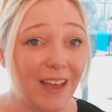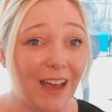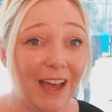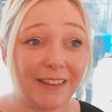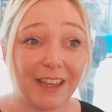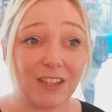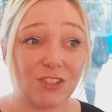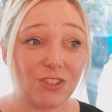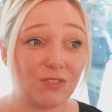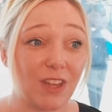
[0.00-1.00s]
and they
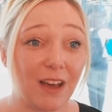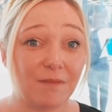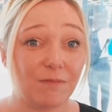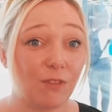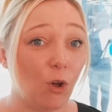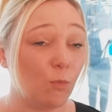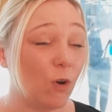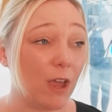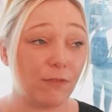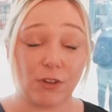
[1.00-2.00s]
can do that on
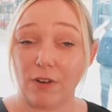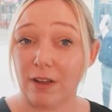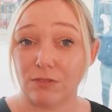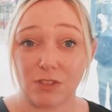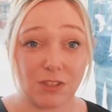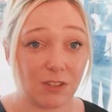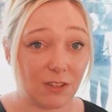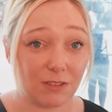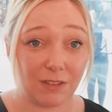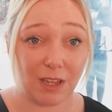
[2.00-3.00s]
whatever grounds
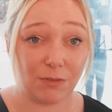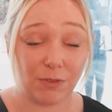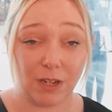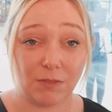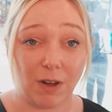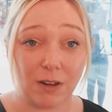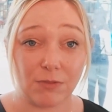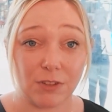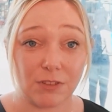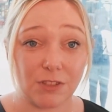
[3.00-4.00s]
that they feel are
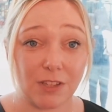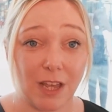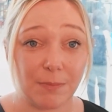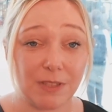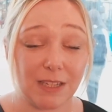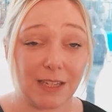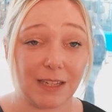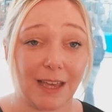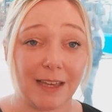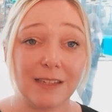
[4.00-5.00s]
relevant to their
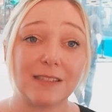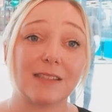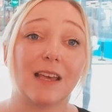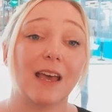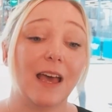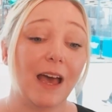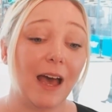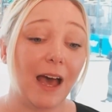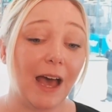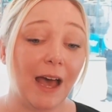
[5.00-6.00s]
particular case.
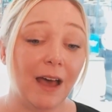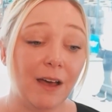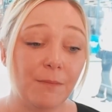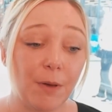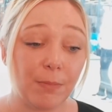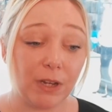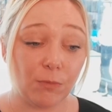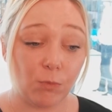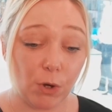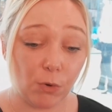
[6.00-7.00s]
But
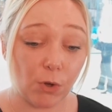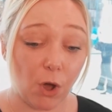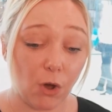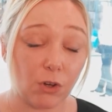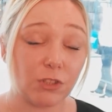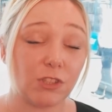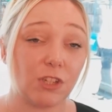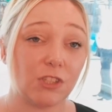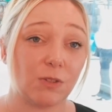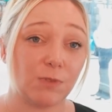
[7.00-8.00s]
it will cost
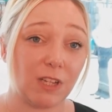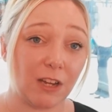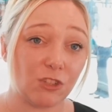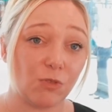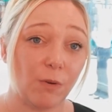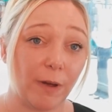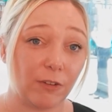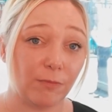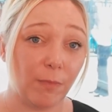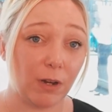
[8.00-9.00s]
a substantial
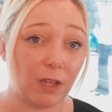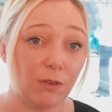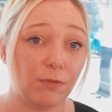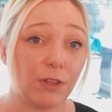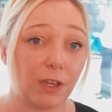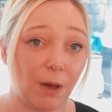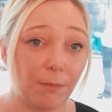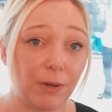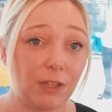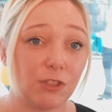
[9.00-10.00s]
amount of money for the
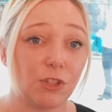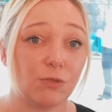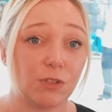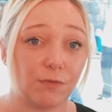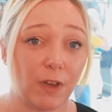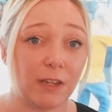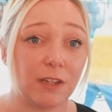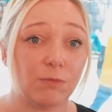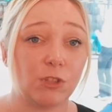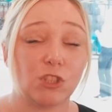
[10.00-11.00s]
company to defend
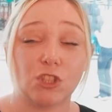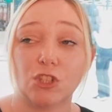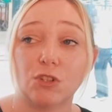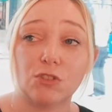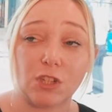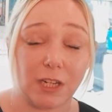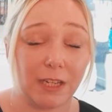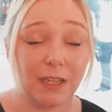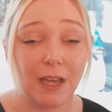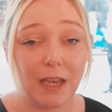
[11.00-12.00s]
it, which is
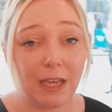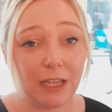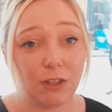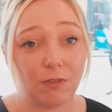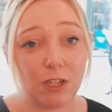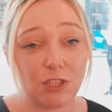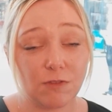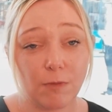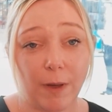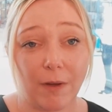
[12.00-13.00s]
usually in the
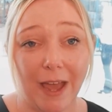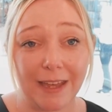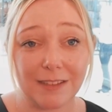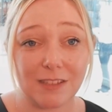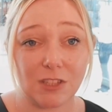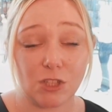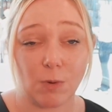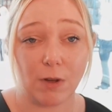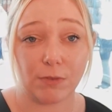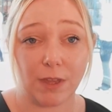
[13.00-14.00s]
region of about £8,000 to
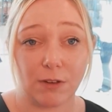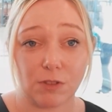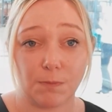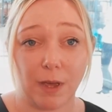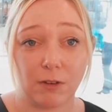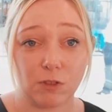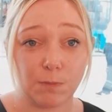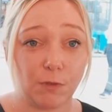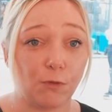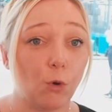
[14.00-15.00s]
£12,000
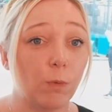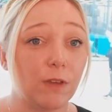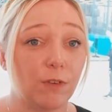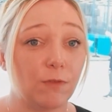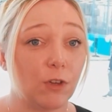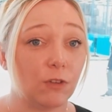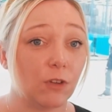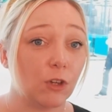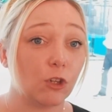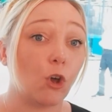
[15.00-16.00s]
before we've
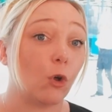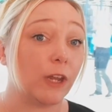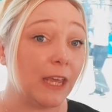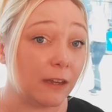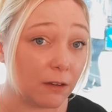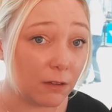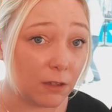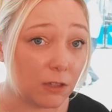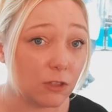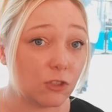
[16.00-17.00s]
even gone in
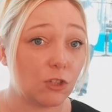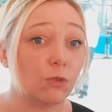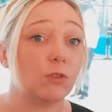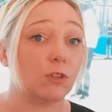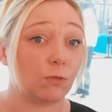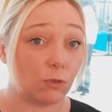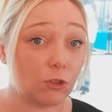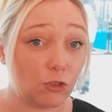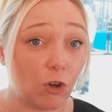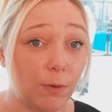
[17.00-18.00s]
to
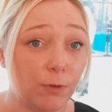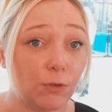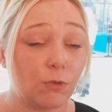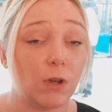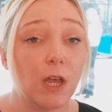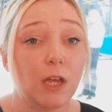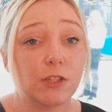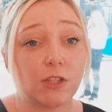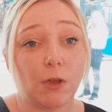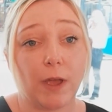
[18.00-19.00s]
the tribunal.
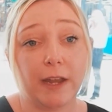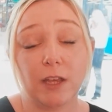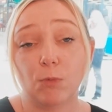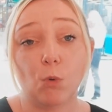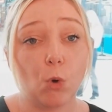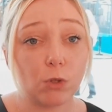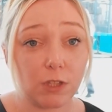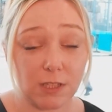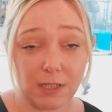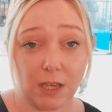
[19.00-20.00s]
So any award
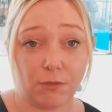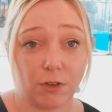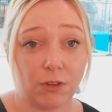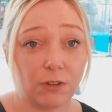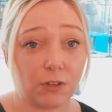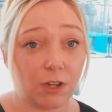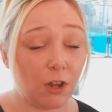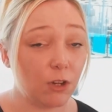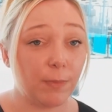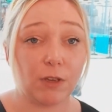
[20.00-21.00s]
that's given can
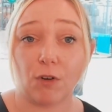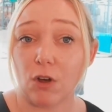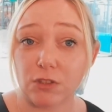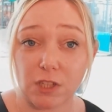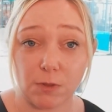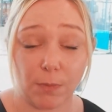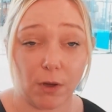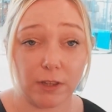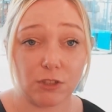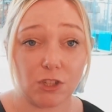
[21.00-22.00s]
only be granted
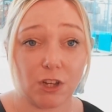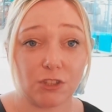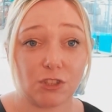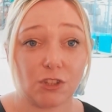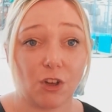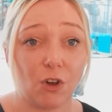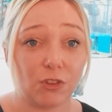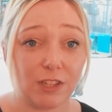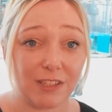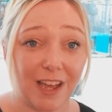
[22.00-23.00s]
by the judge
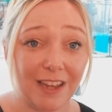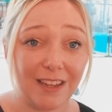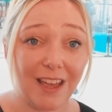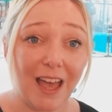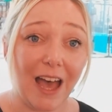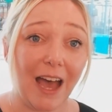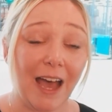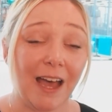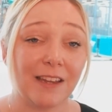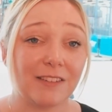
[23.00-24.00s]
on the day,
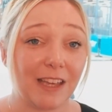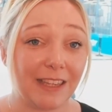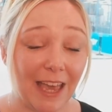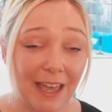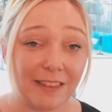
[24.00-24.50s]
and again,